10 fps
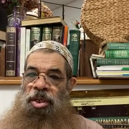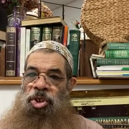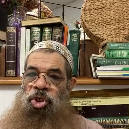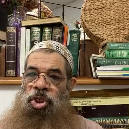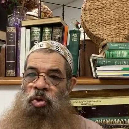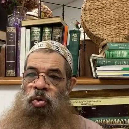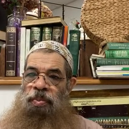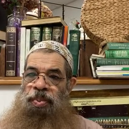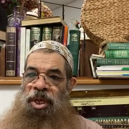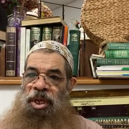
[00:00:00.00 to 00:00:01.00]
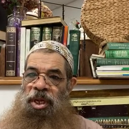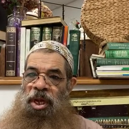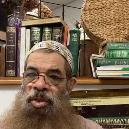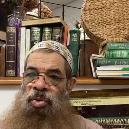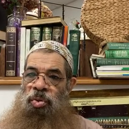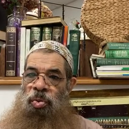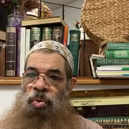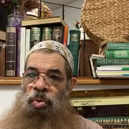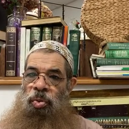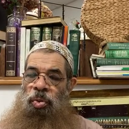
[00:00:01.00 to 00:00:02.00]
she will be a
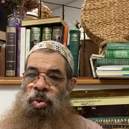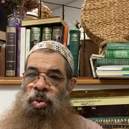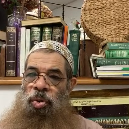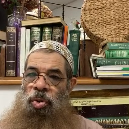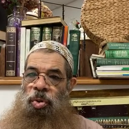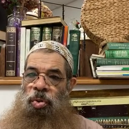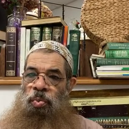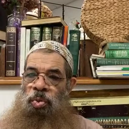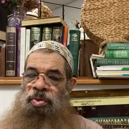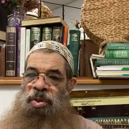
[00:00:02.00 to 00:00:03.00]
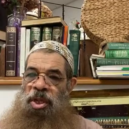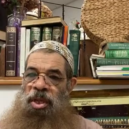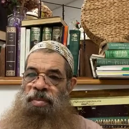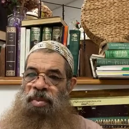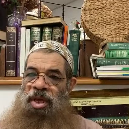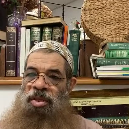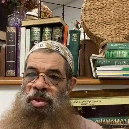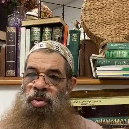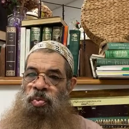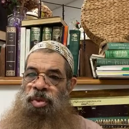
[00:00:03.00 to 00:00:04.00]
new Muslim in
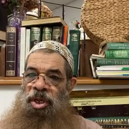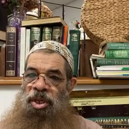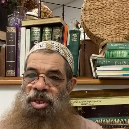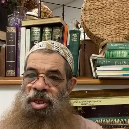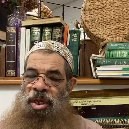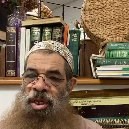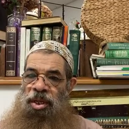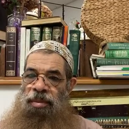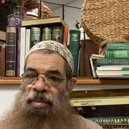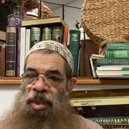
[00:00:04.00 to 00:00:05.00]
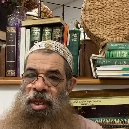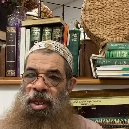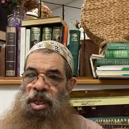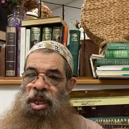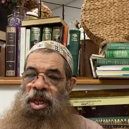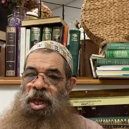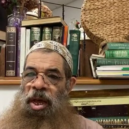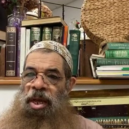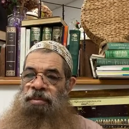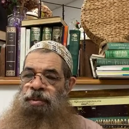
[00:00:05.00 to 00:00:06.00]
the community,
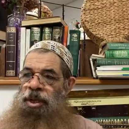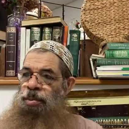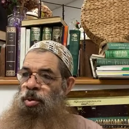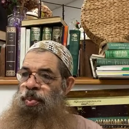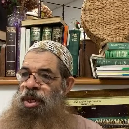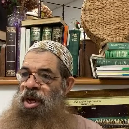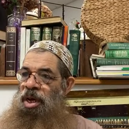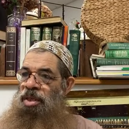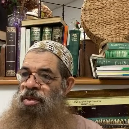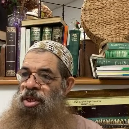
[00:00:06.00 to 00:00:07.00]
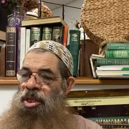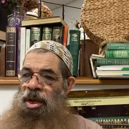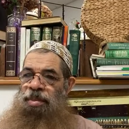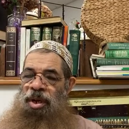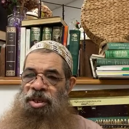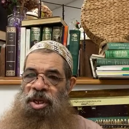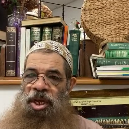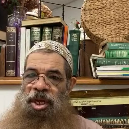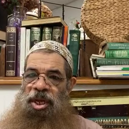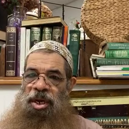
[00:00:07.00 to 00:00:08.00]
and people be asking about
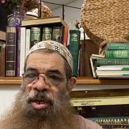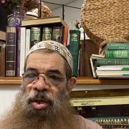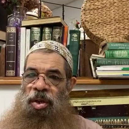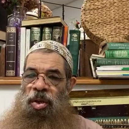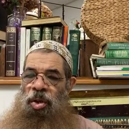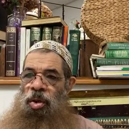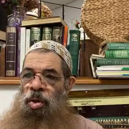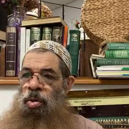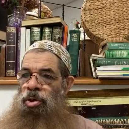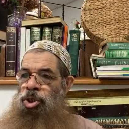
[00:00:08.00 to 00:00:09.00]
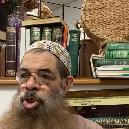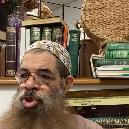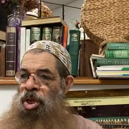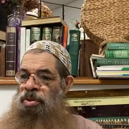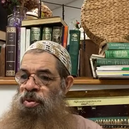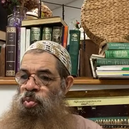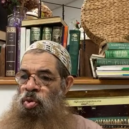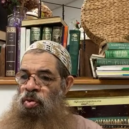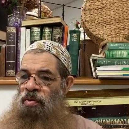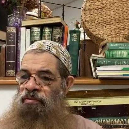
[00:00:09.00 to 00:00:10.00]
her, or she just
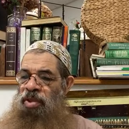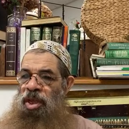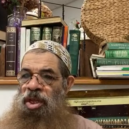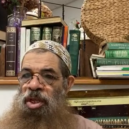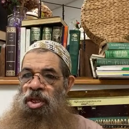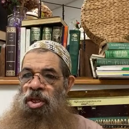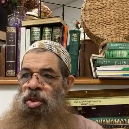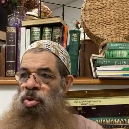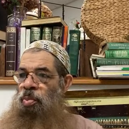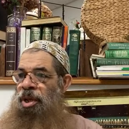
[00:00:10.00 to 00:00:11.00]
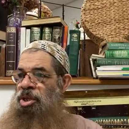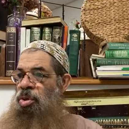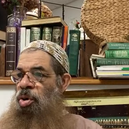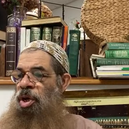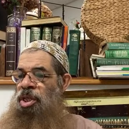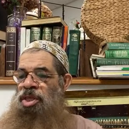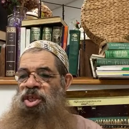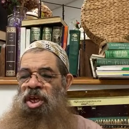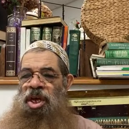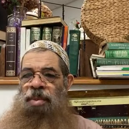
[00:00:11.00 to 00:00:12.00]
moved. Nobody know
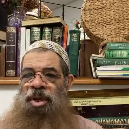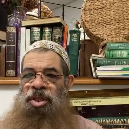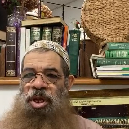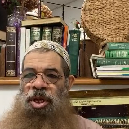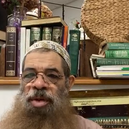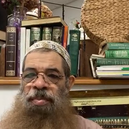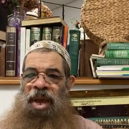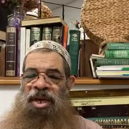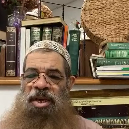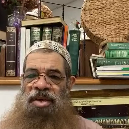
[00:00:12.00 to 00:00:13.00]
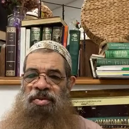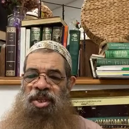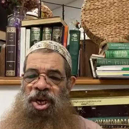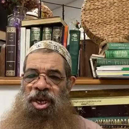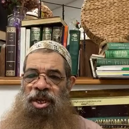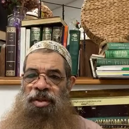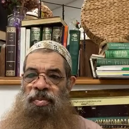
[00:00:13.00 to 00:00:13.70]
anything about her back history.